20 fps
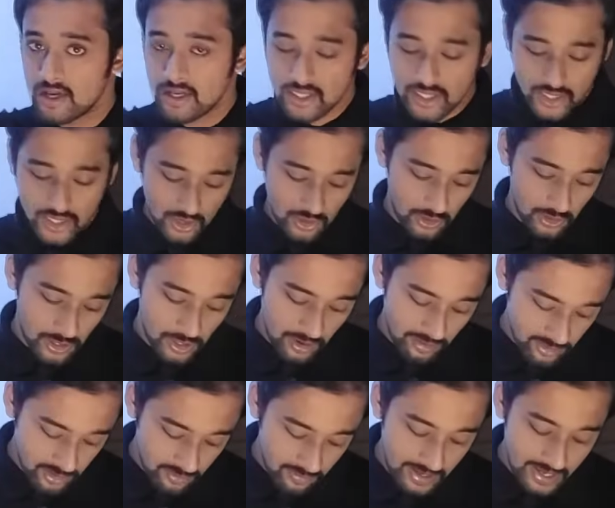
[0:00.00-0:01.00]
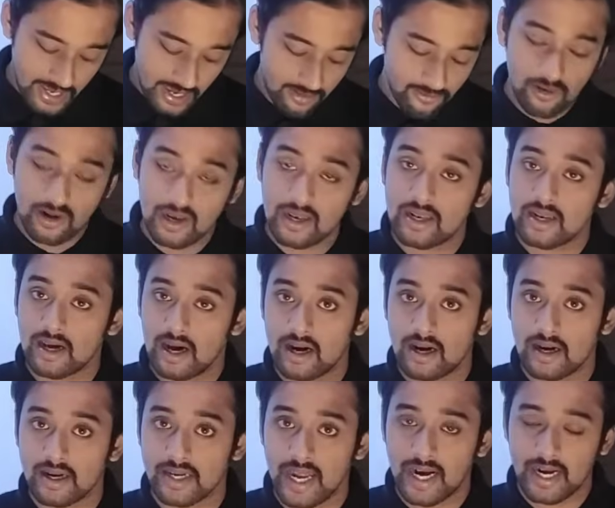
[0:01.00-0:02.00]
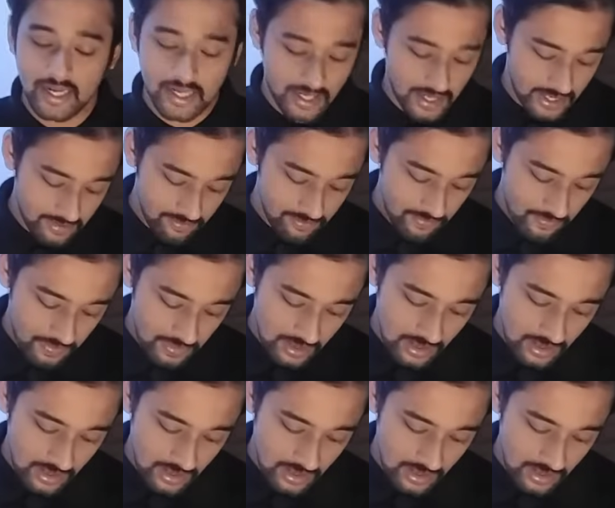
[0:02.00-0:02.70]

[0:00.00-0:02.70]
So you have to be careful that time.